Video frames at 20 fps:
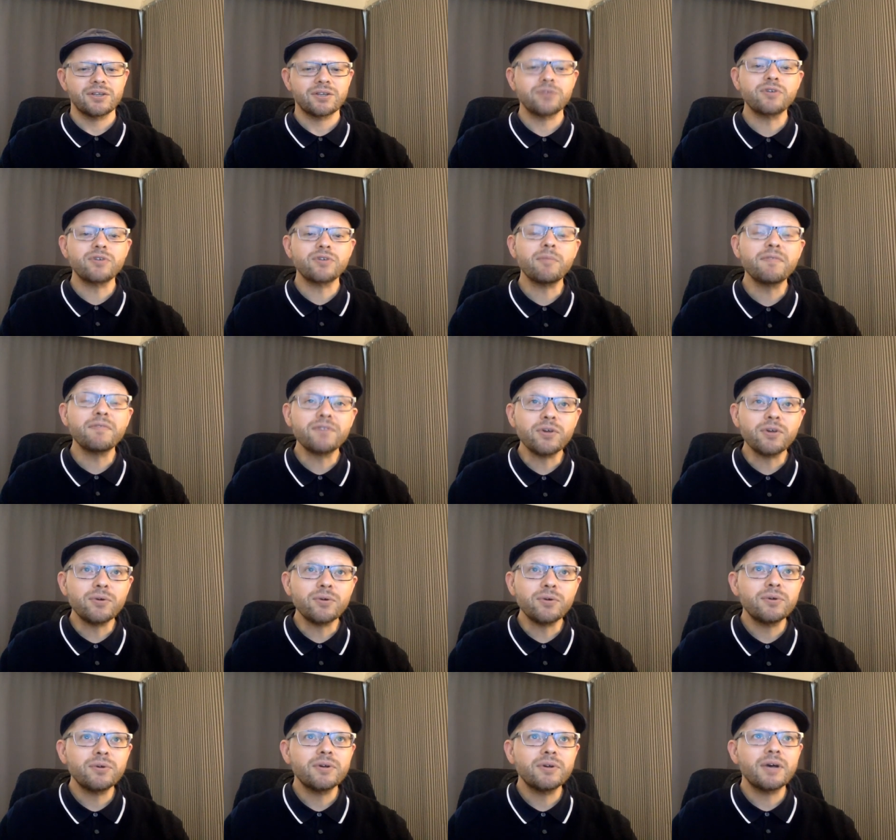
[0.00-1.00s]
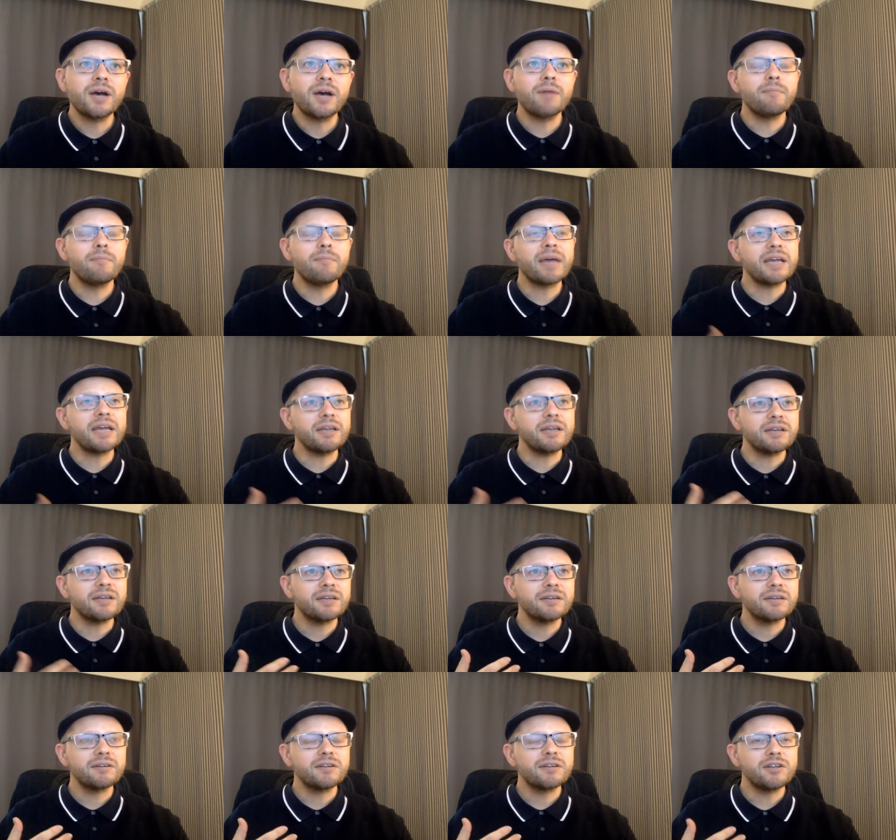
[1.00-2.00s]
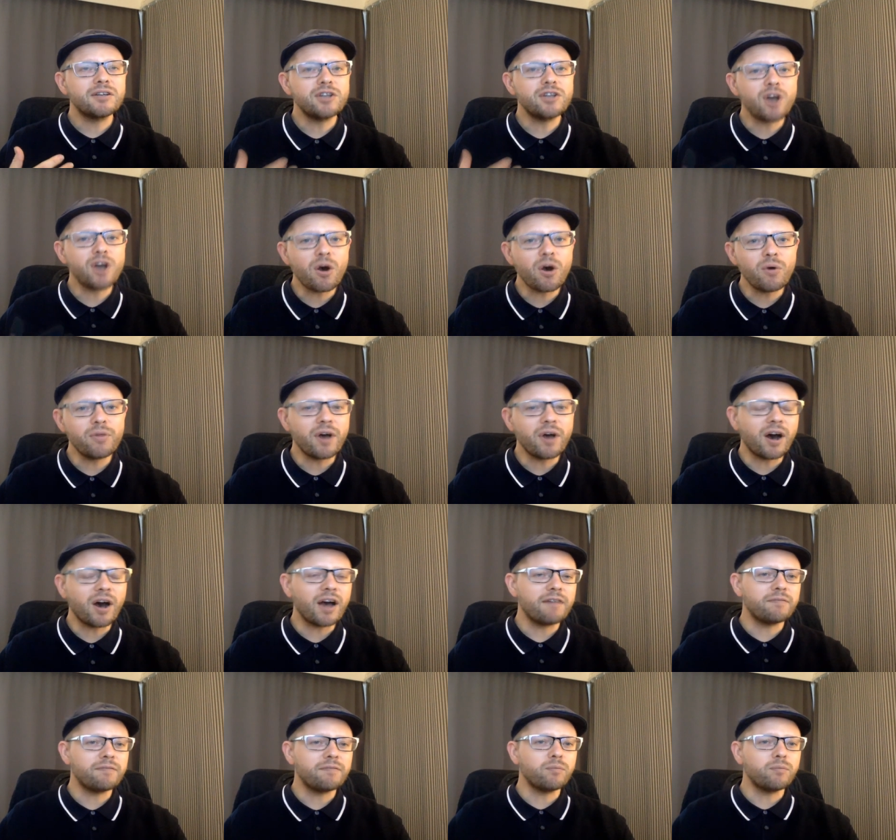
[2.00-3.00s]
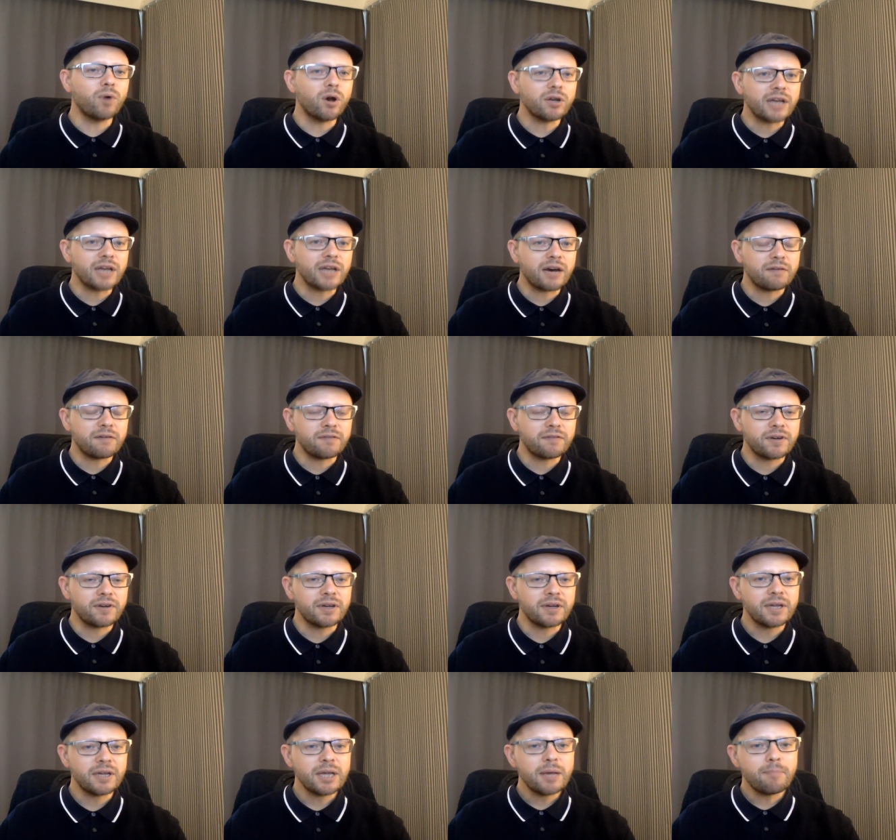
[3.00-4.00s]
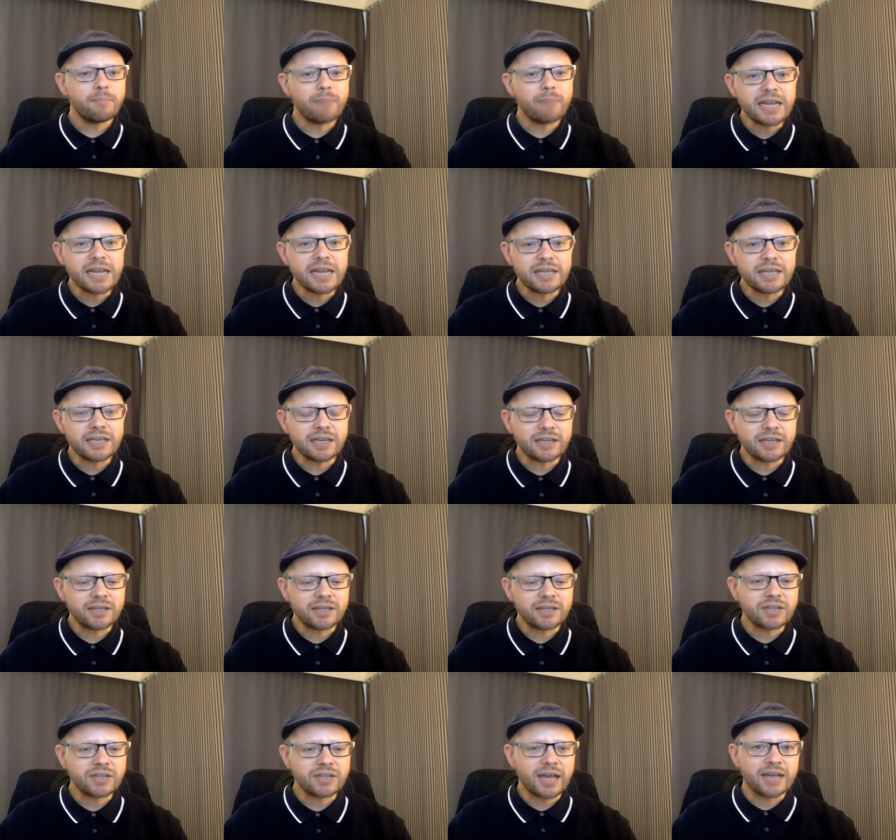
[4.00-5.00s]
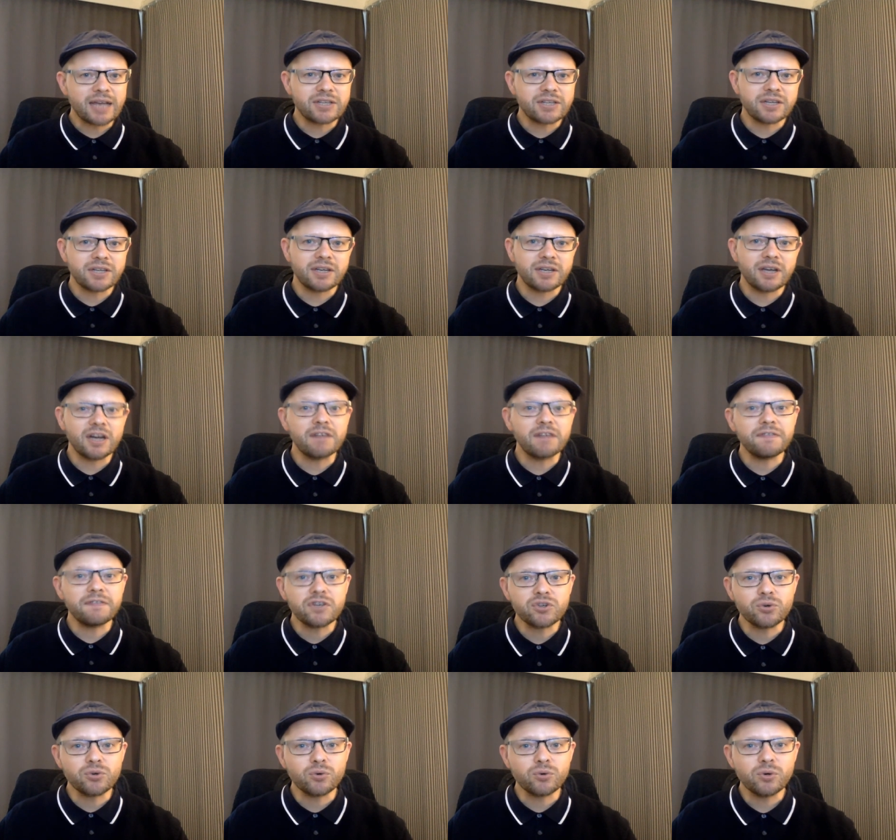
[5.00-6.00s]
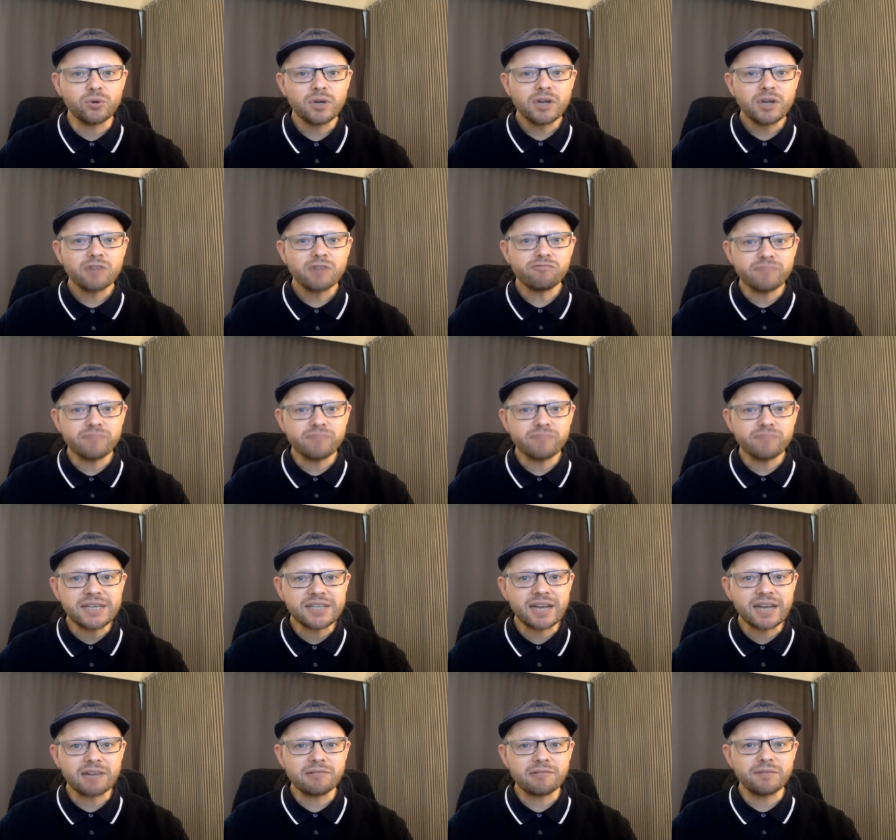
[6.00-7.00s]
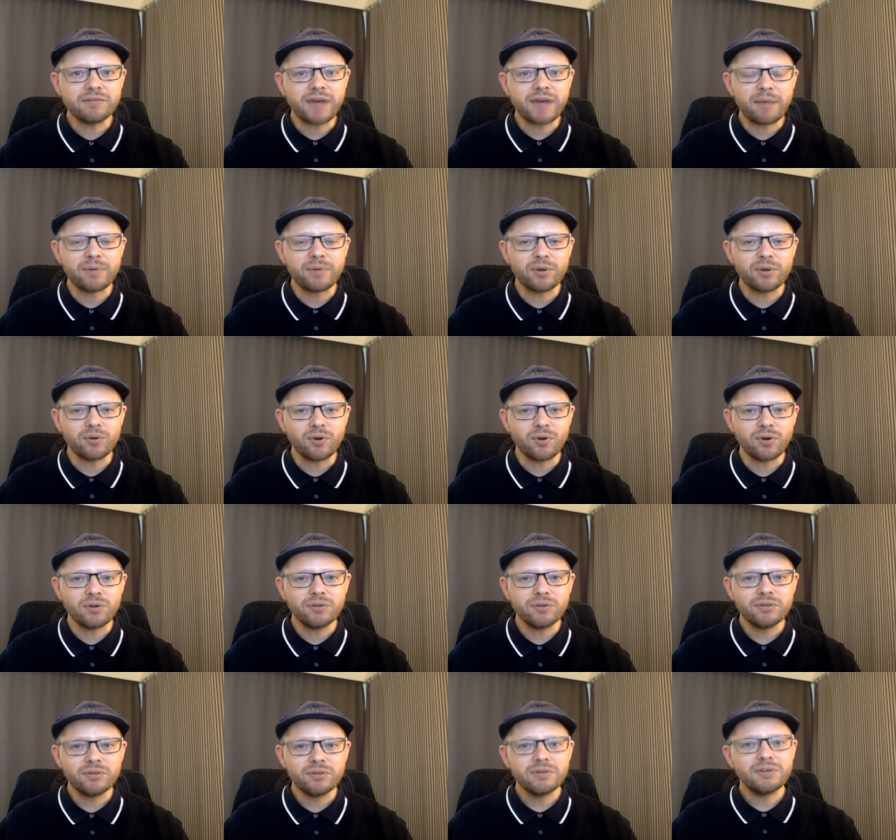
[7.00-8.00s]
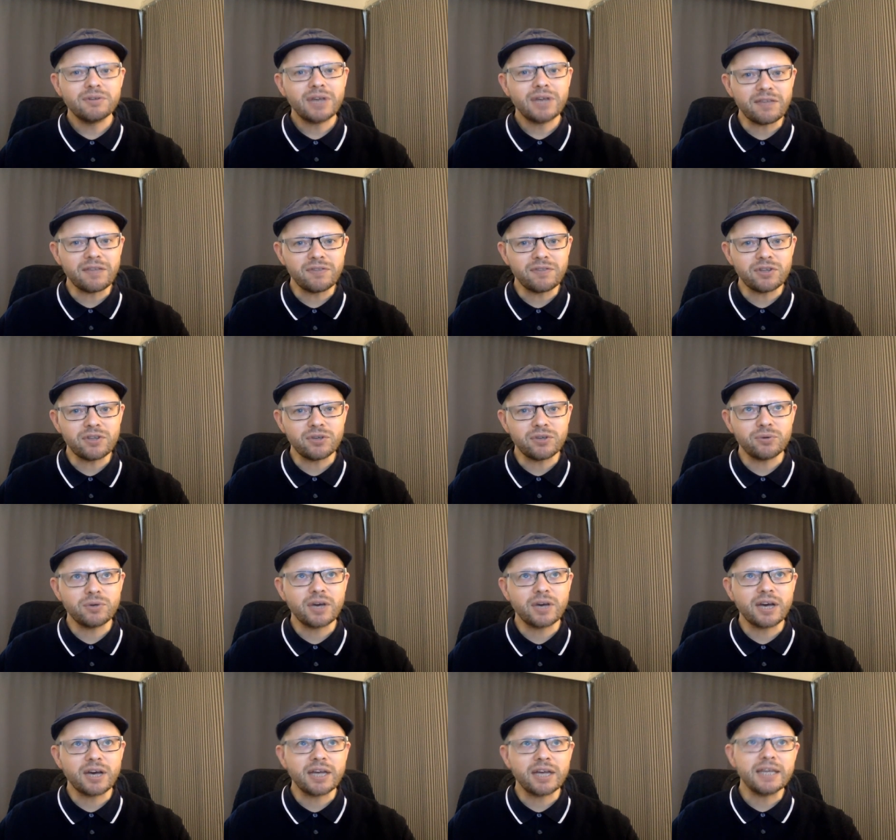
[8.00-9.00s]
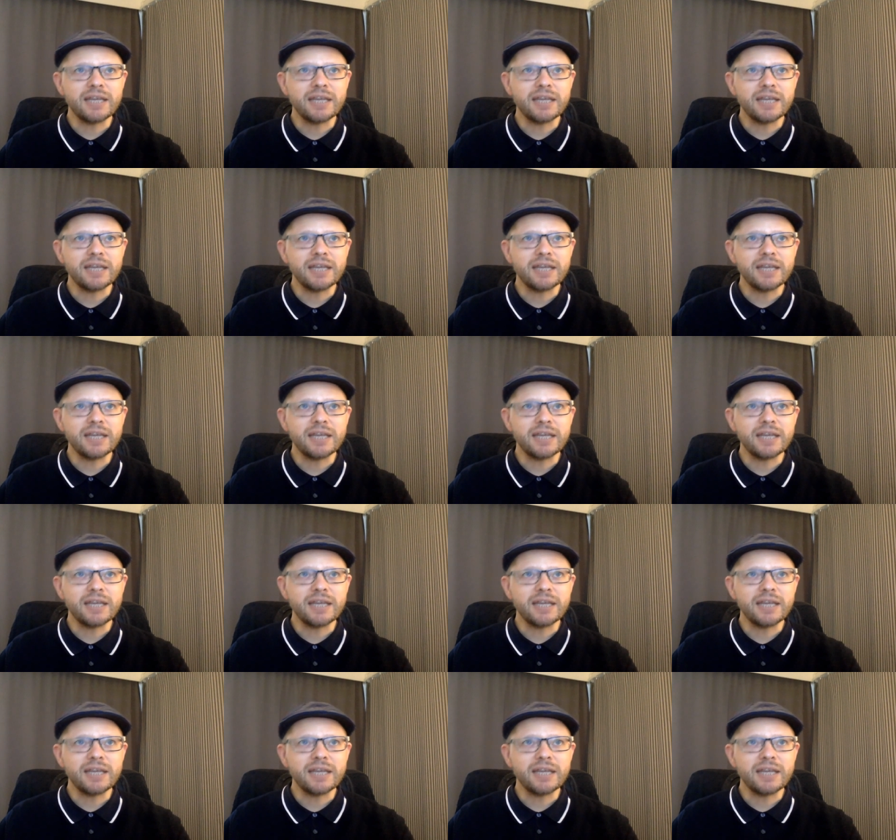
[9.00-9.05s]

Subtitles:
some of you may know that I've worked now for many years as an official reseller of Happy or Not in the UK.